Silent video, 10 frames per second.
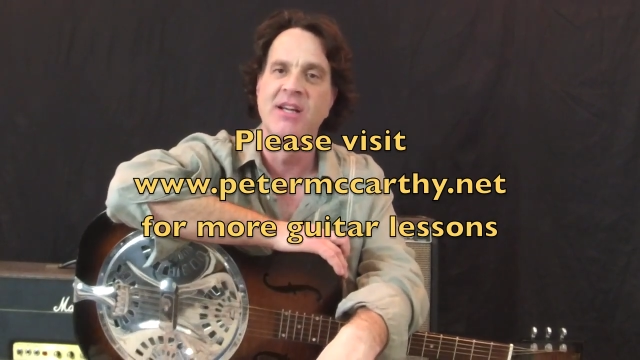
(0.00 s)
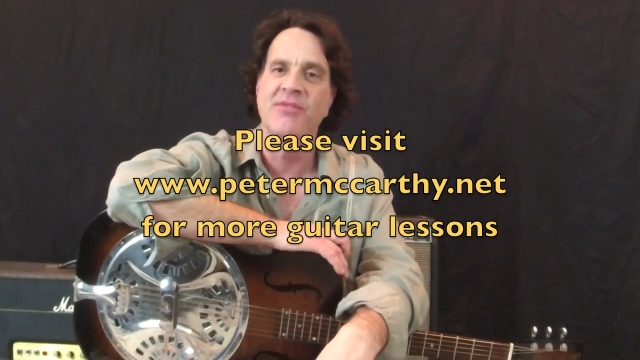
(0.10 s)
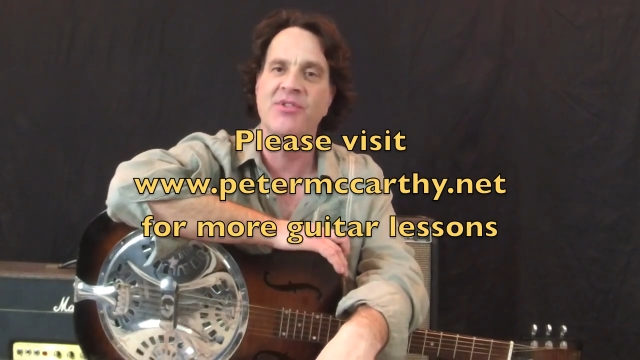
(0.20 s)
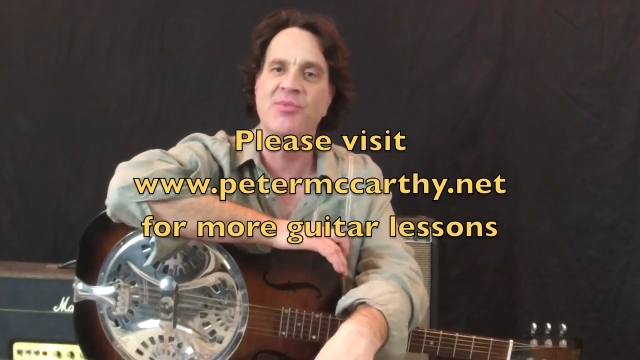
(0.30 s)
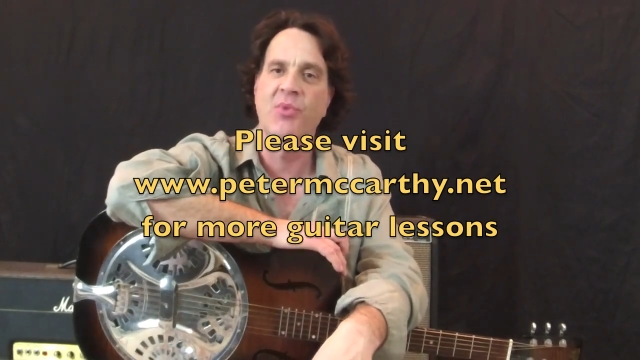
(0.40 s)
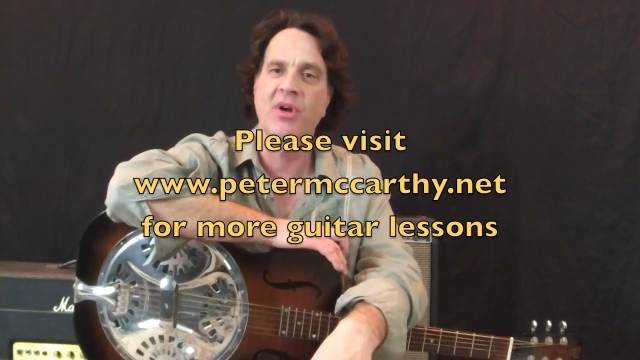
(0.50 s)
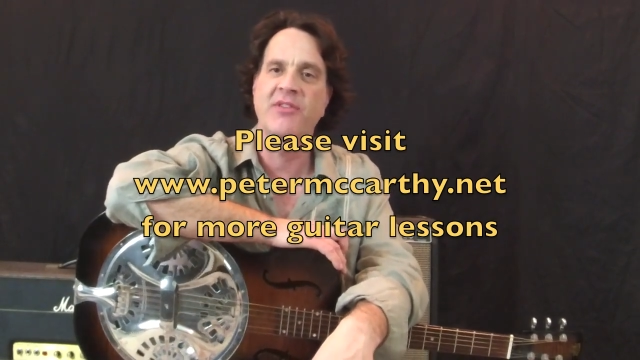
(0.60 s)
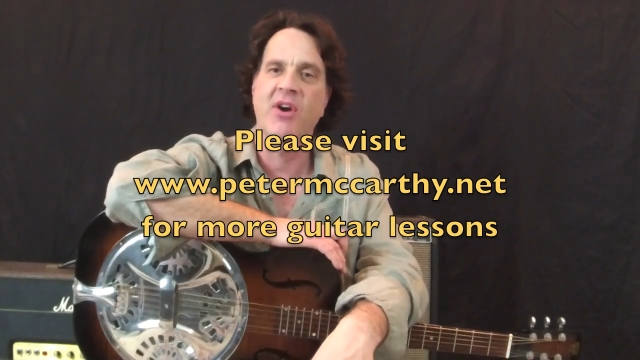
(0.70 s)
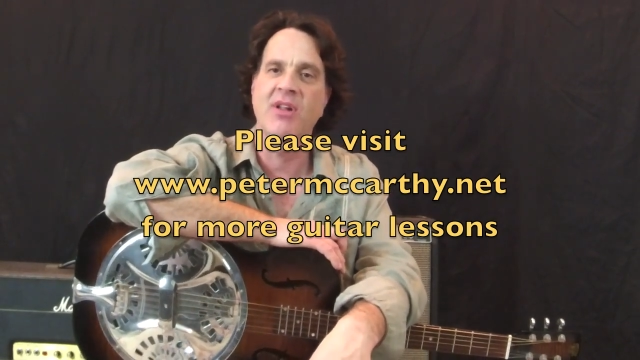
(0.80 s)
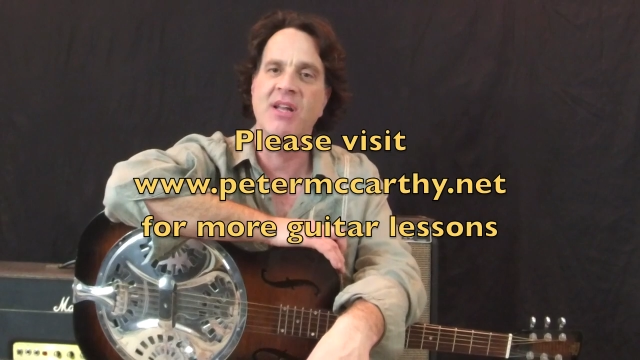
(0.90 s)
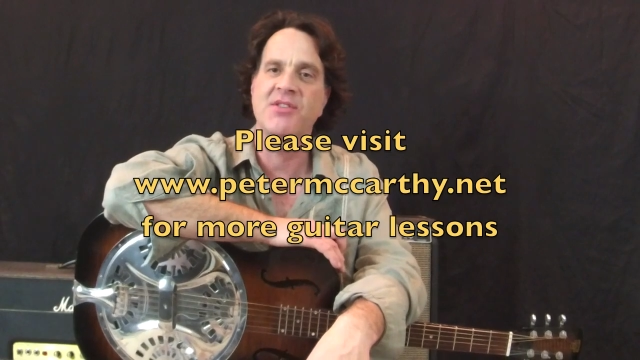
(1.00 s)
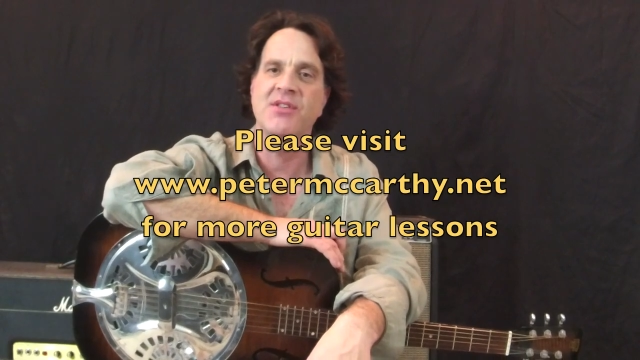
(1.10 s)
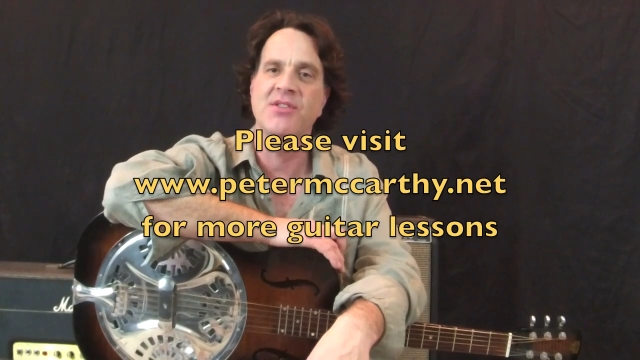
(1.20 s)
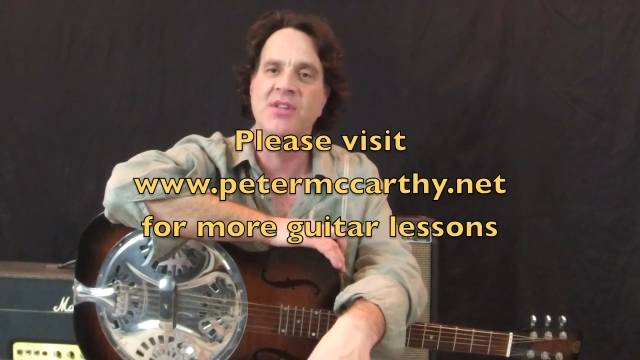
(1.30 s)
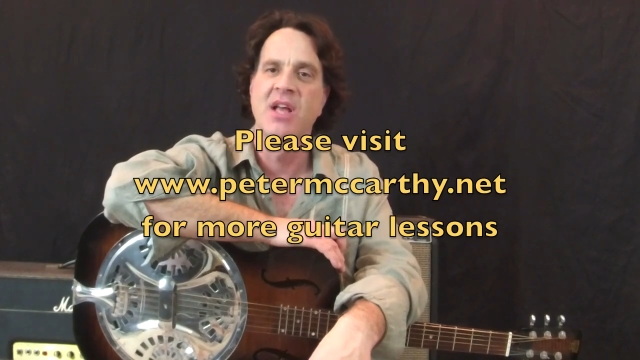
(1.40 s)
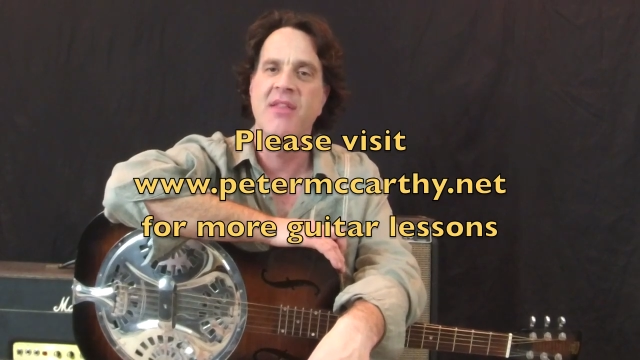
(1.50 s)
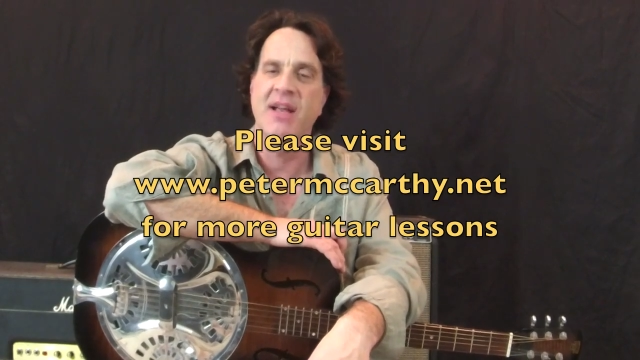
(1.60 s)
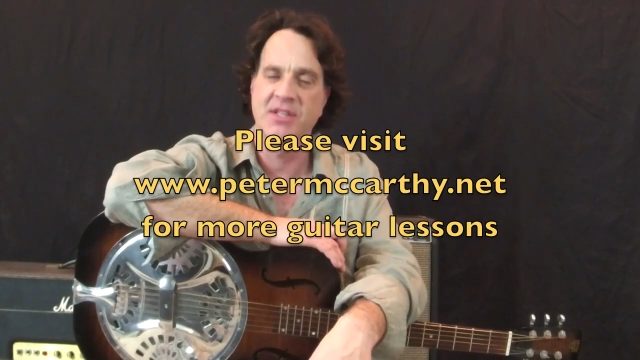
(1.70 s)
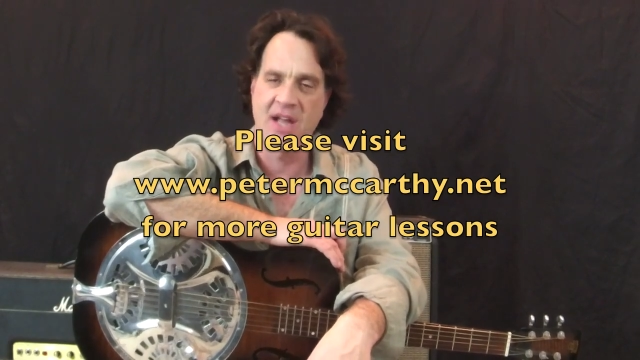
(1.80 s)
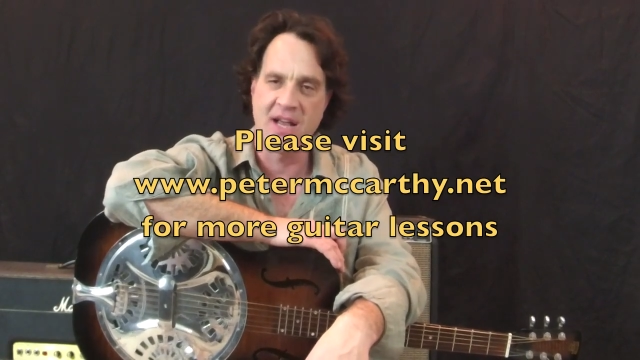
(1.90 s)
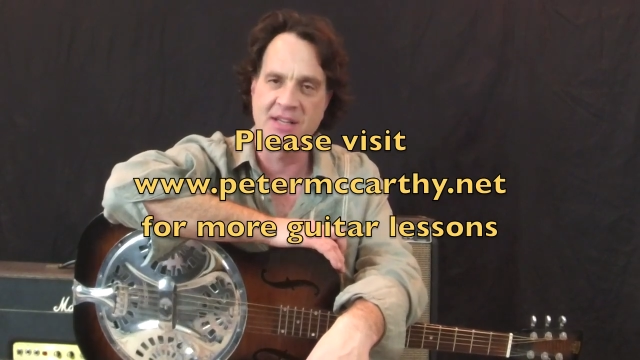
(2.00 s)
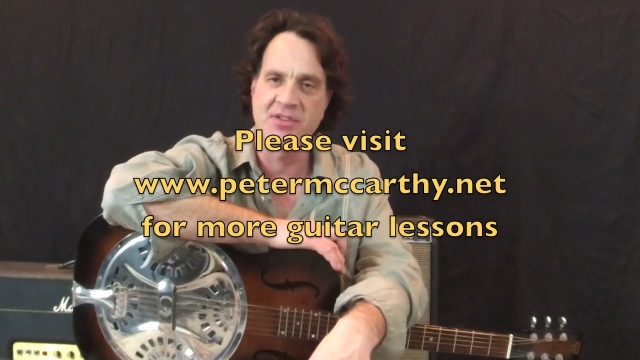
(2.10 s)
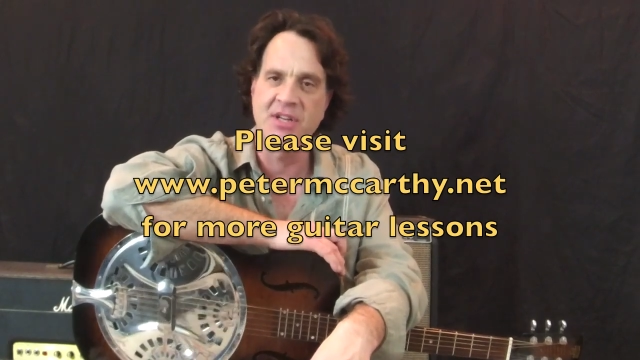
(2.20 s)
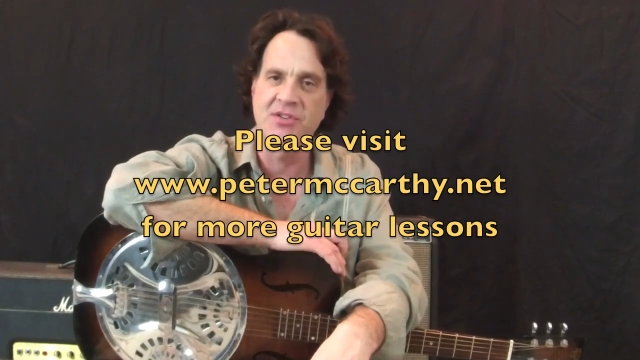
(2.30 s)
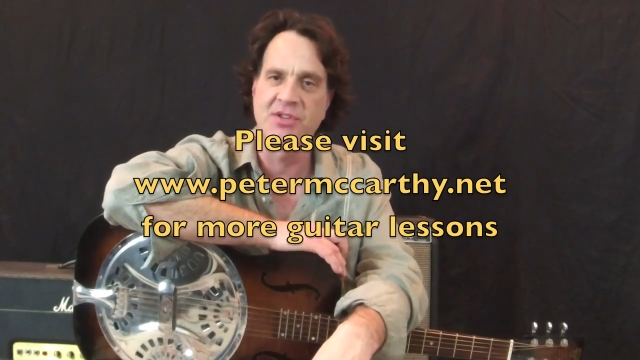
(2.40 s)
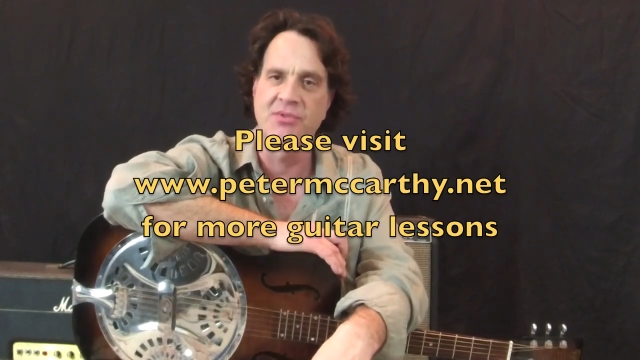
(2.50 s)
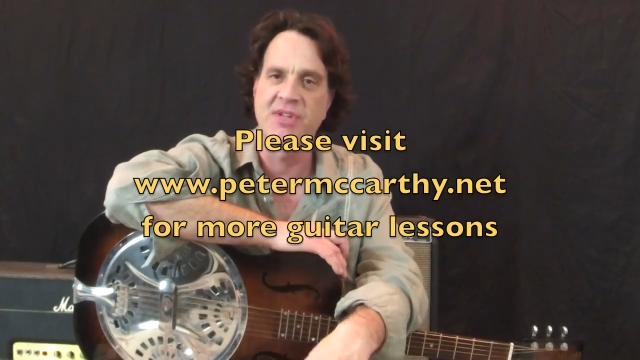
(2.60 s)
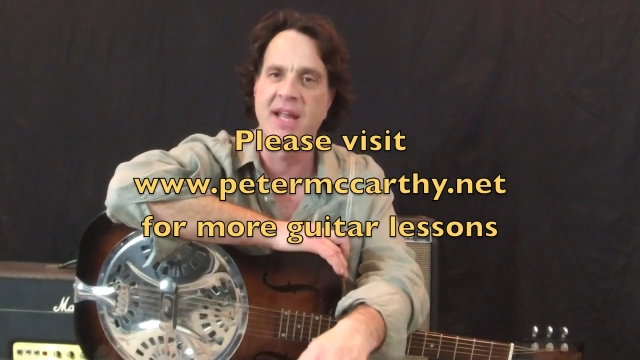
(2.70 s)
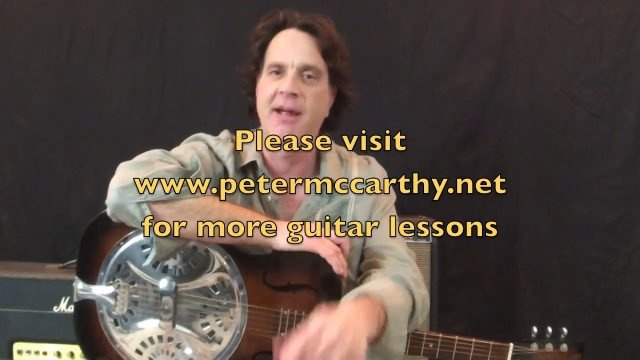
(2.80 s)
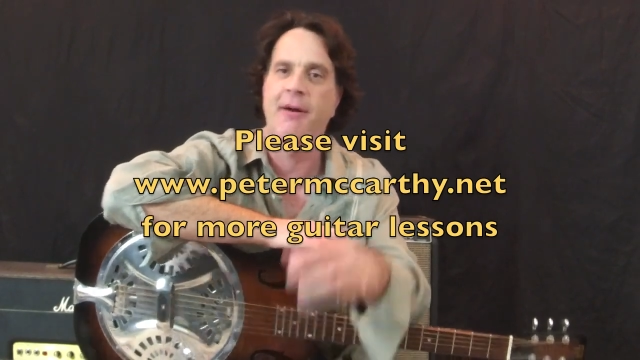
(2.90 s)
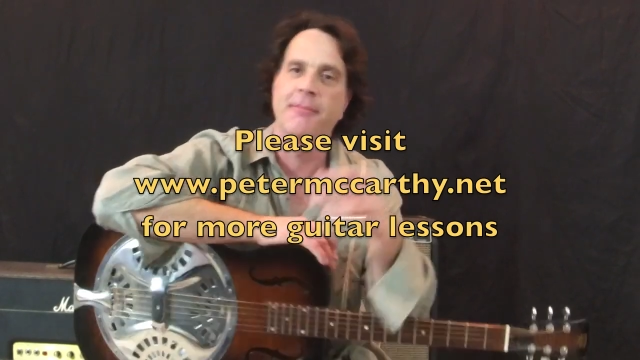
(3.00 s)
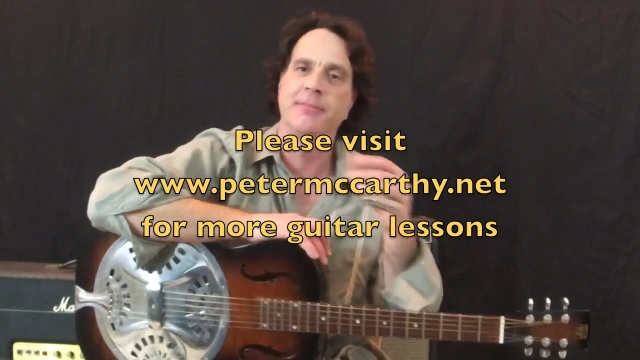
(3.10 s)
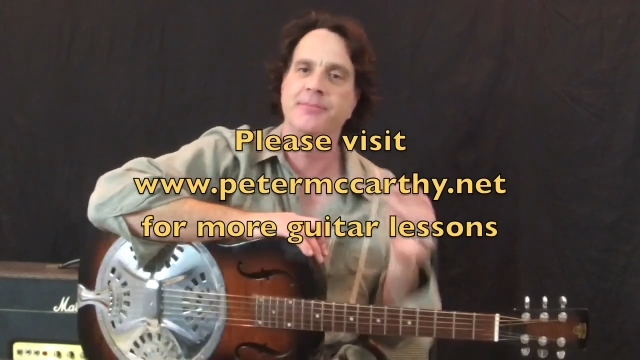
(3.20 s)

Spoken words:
for some more guitar lessons. Thanks, guys. I'll see you soon. Take care.